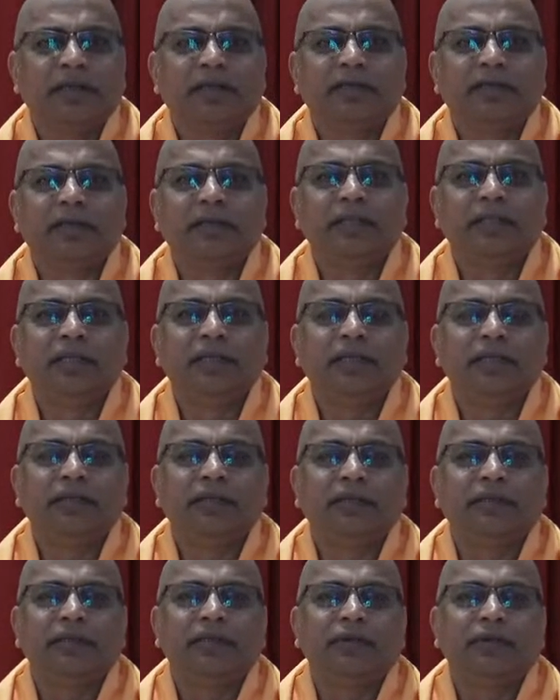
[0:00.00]

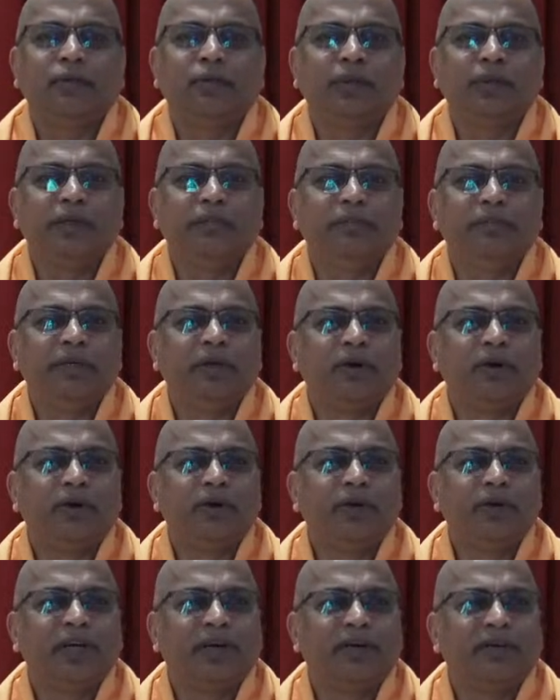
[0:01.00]
we
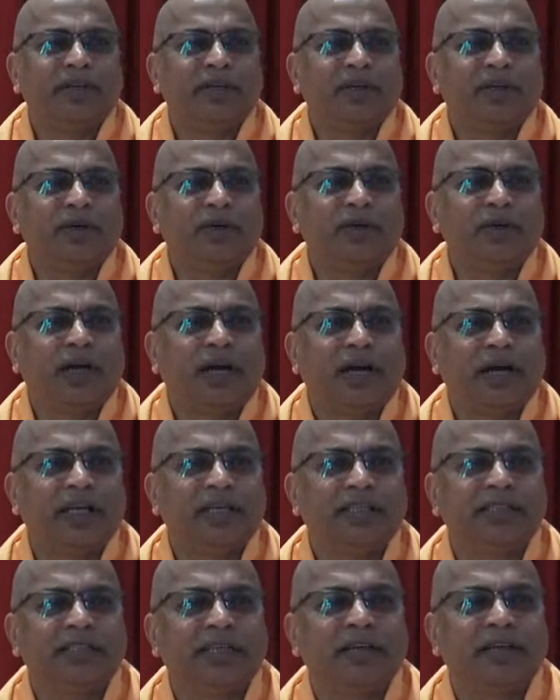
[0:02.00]
behold our own
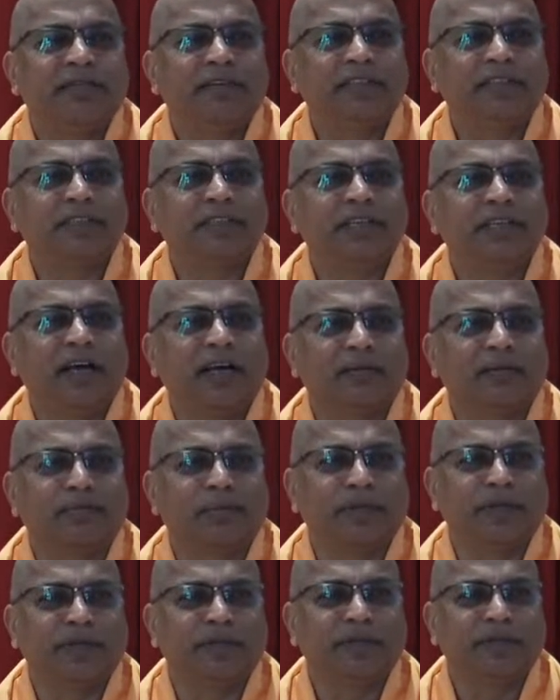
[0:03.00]
higher self as the
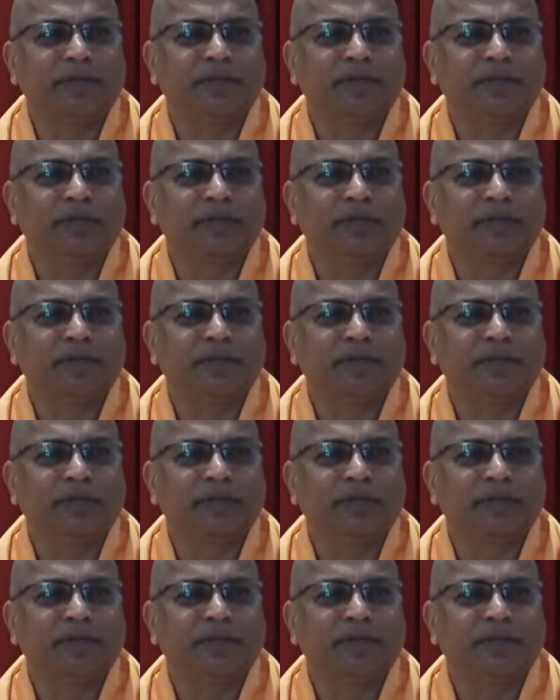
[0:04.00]
Atman.